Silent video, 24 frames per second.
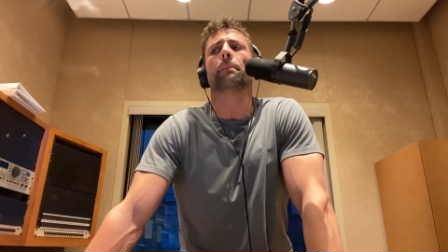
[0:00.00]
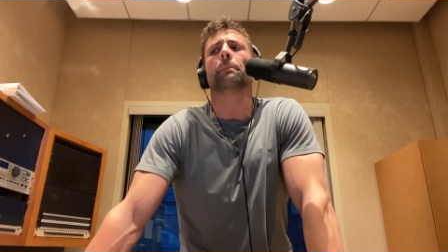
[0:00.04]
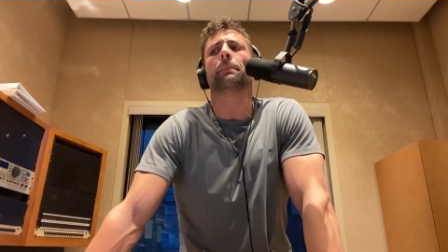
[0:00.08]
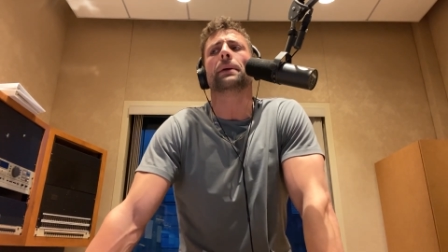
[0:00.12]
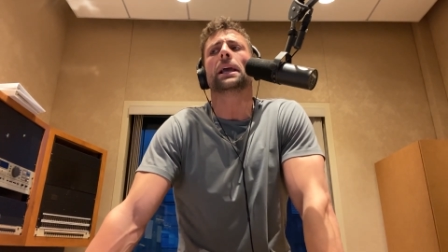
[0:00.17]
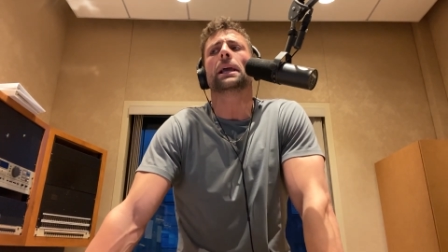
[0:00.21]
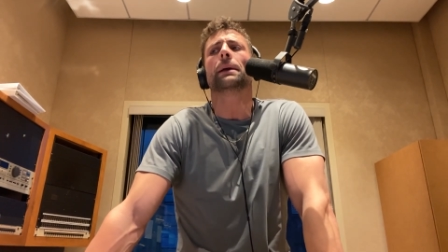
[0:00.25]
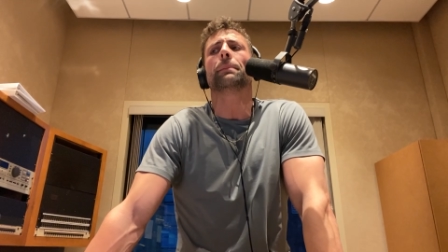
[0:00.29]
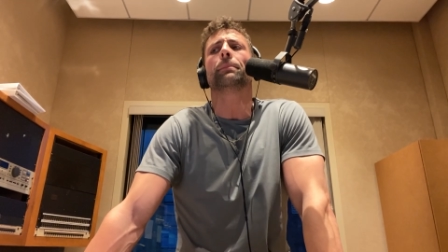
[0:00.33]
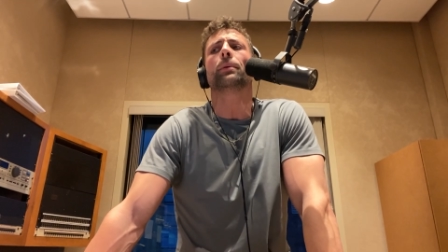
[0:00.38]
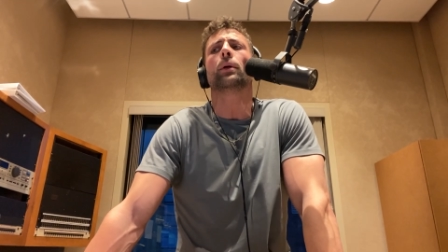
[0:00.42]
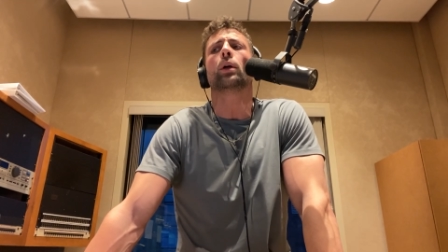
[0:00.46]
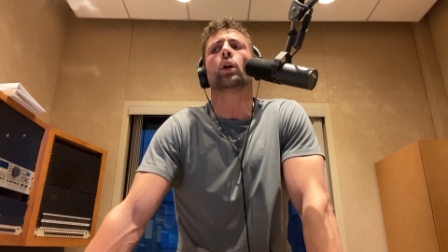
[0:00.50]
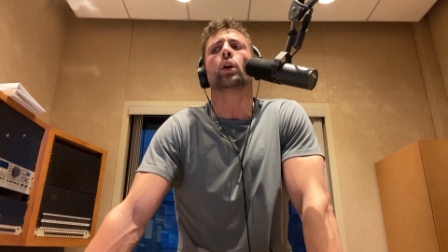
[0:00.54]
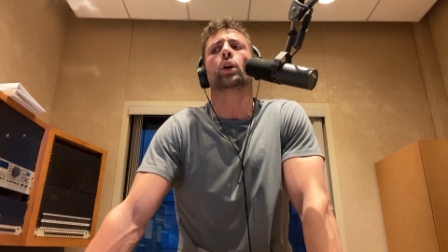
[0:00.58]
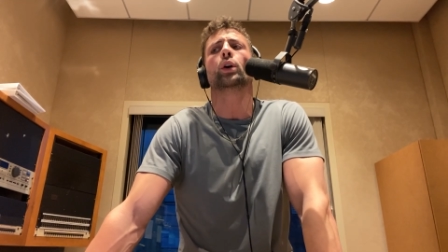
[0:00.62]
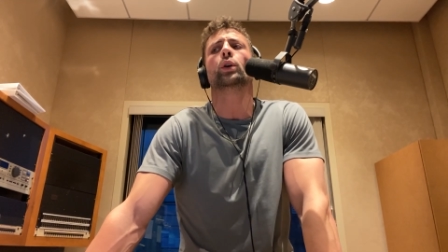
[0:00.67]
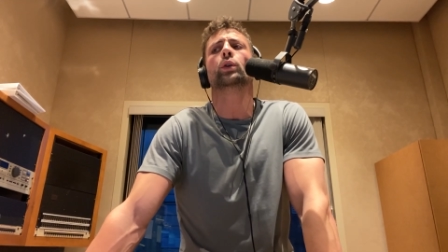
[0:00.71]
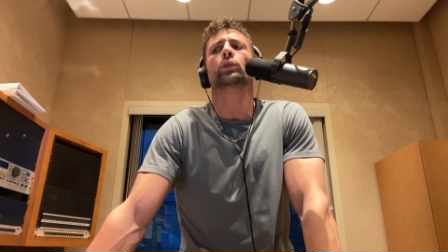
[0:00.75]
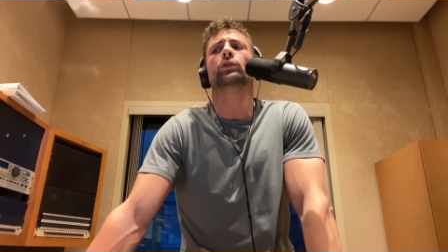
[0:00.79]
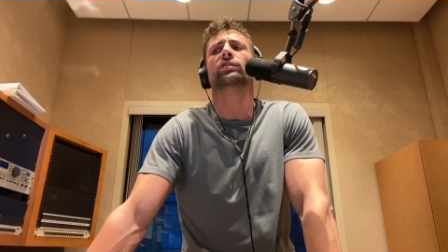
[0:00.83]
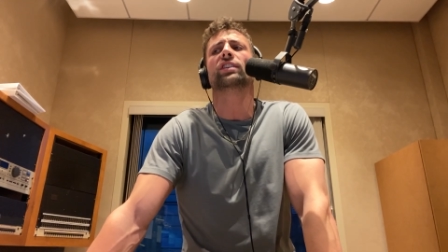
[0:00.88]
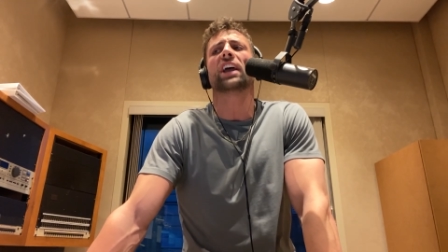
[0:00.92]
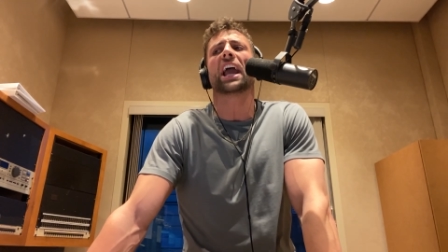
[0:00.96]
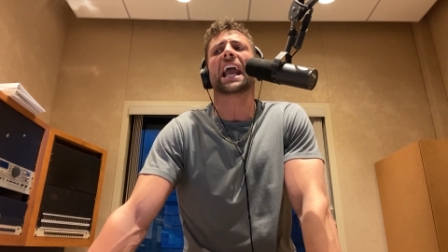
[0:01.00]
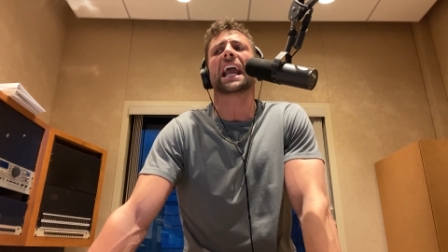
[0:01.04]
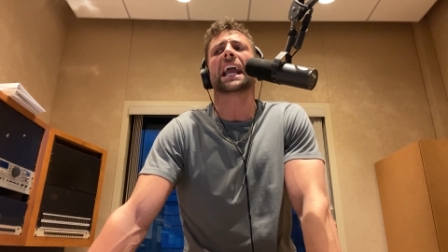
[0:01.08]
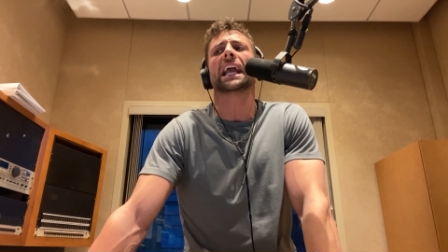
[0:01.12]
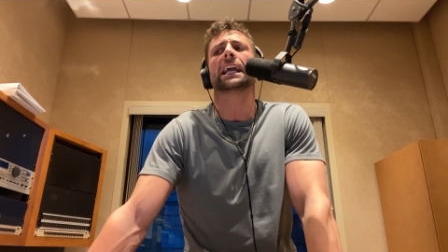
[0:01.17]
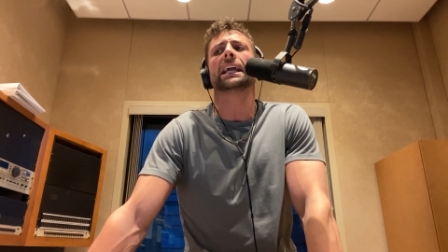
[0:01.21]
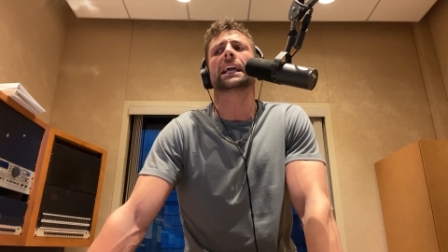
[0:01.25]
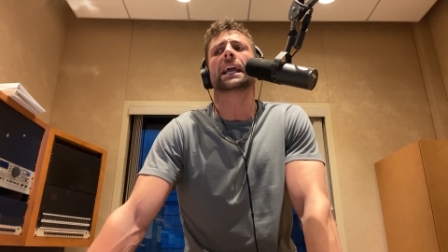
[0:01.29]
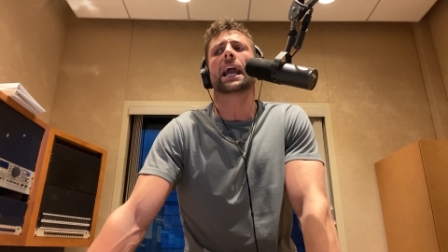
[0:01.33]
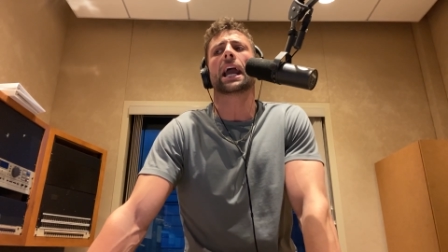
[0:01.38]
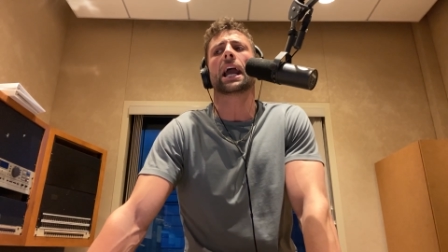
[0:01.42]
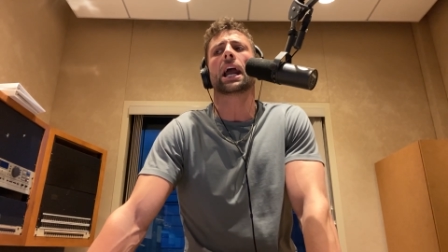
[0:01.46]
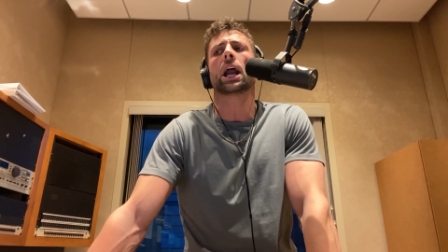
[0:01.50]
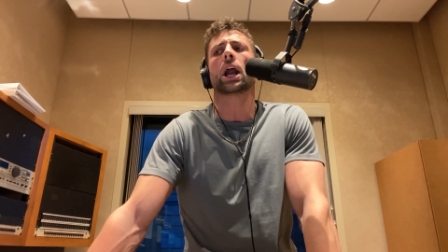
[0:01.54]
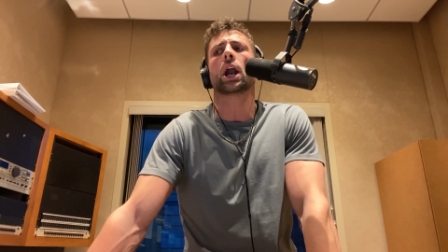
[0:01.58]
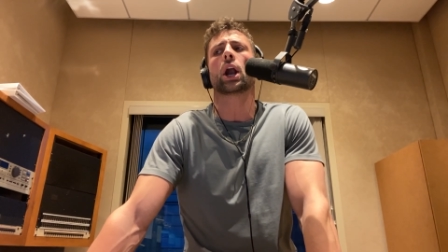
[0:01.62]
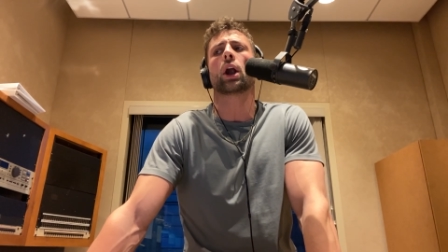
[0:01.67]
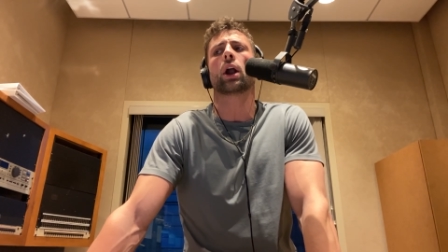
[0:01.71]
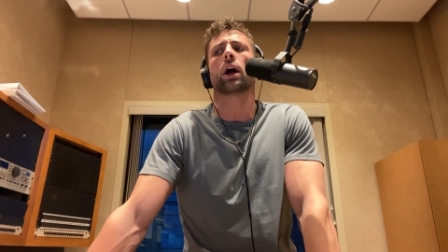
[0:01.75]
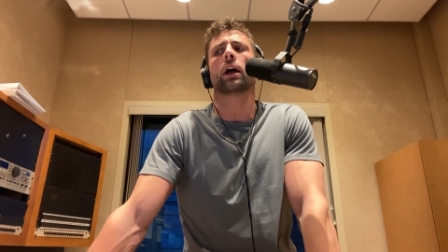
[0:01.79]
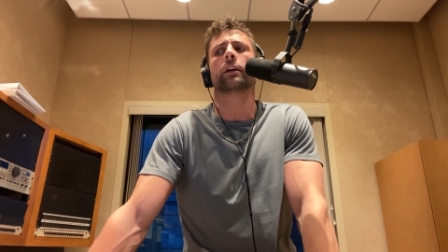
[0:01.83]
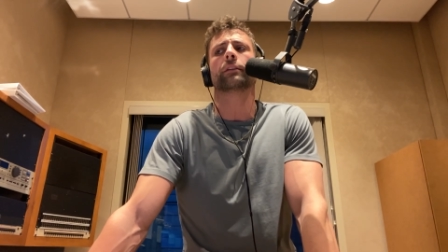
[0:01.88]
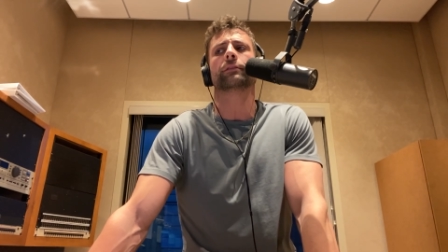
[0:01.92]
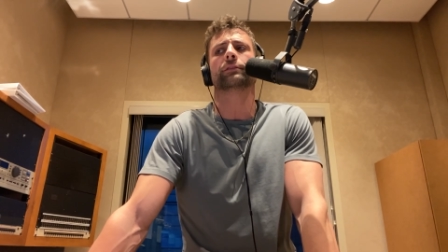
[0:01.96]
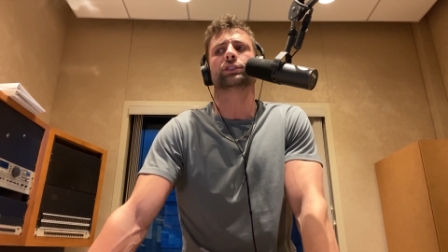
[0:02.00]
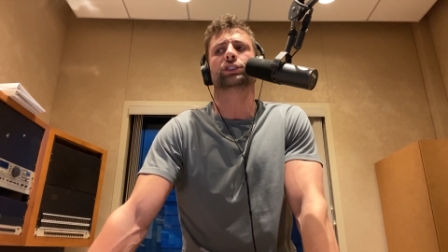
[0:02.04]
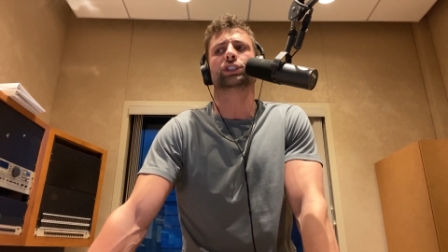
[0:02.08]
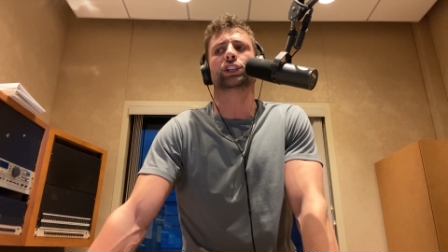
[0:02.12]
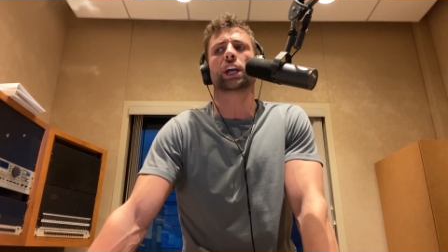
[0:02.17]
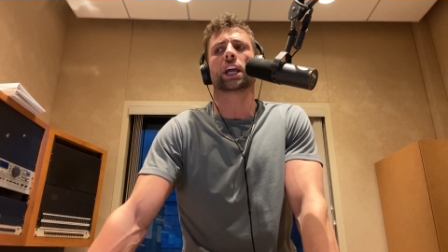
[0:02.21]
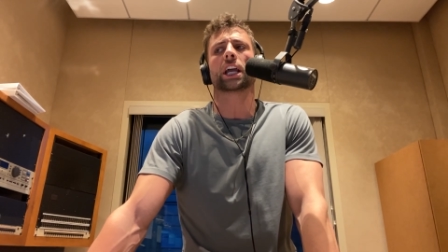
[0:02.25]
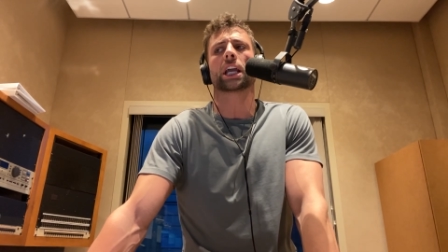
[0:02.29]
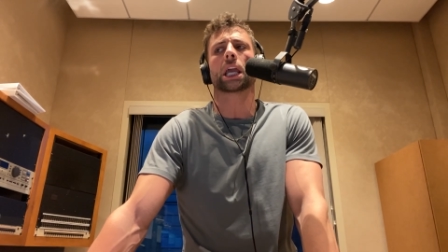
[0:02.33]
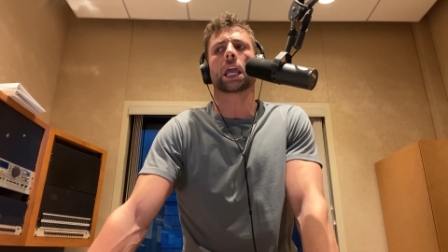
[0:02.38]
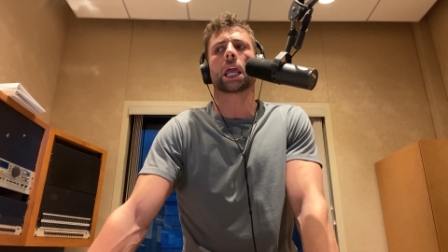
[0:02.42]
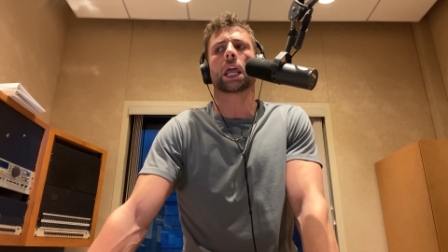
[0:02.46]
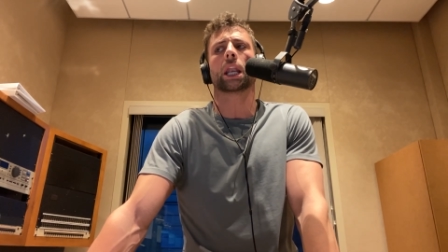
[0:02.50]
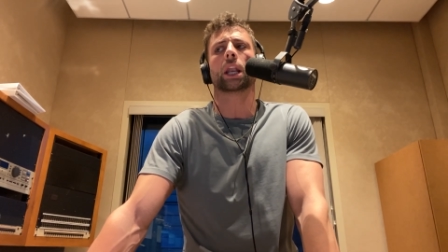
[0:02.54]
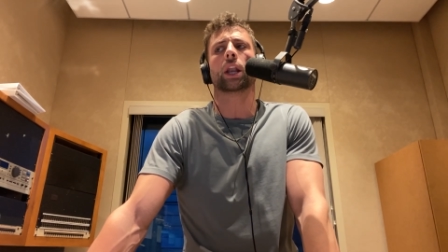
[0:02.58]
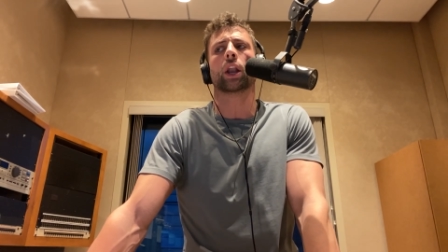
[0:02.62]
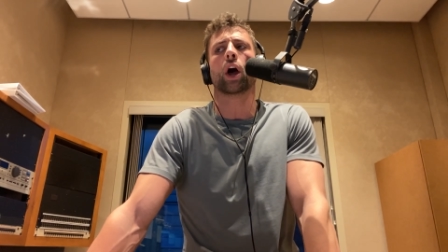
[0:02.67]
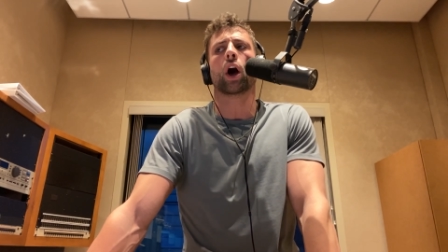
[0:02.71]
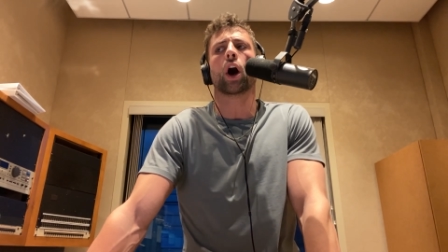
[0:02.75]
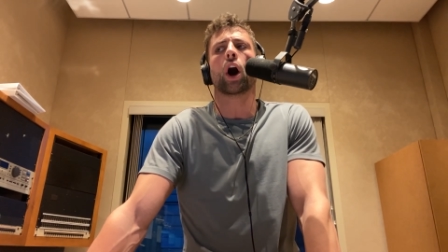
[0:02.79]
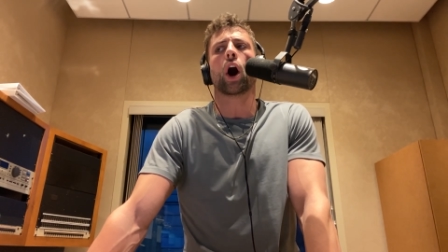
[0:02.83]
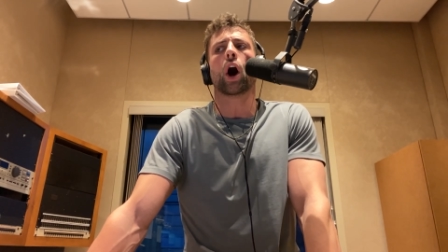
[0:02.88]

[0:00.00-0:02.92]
people who take care of chicken